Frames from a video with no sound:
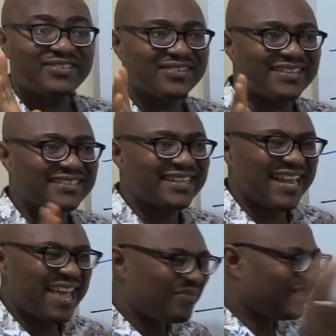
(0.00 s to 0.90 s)
to understand
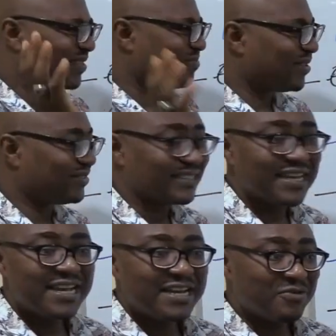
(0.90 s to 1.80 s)
everything about it.
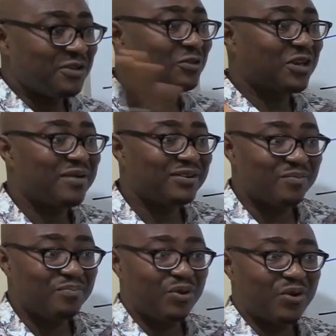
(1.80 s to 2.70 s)
And when you talk about the
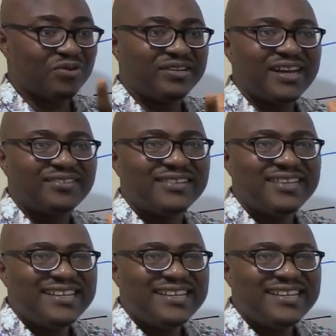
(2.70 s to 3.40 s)
blood now,